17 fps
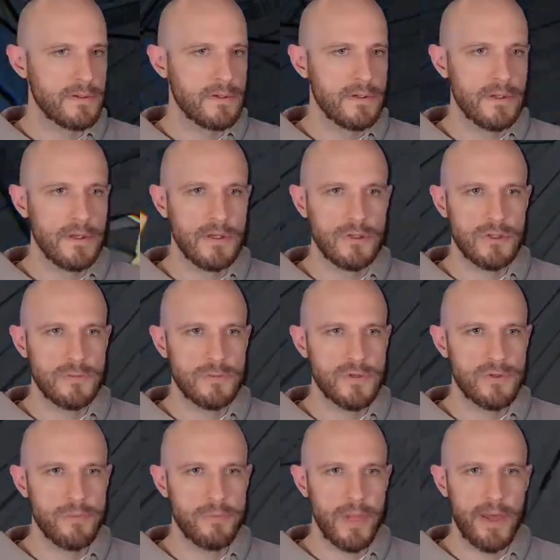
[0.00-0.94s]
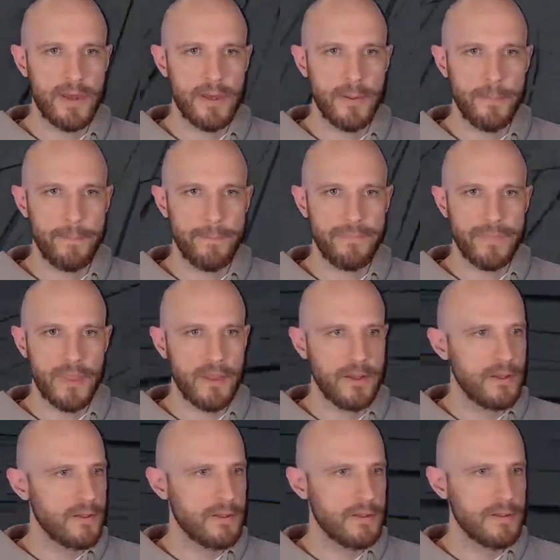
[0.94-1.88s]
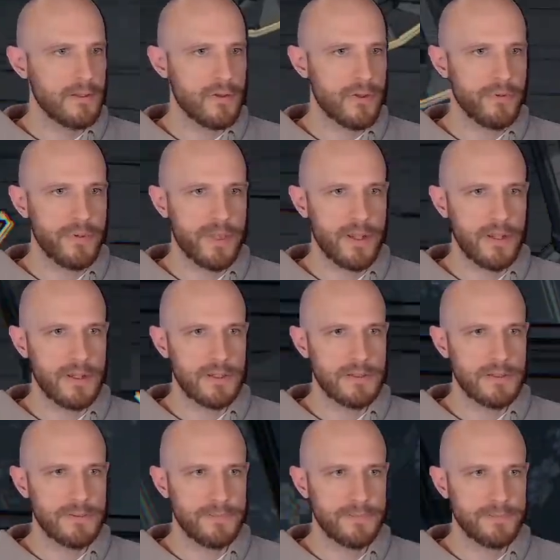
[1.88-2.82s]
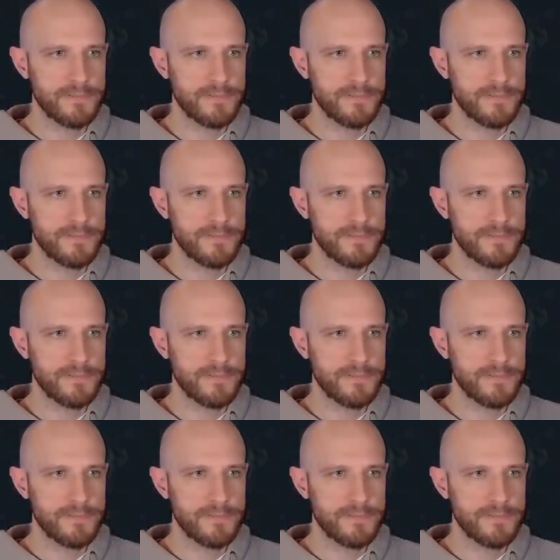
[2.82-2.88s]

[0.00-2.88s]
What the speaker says: Yeah, gems are in black. Let's open that later.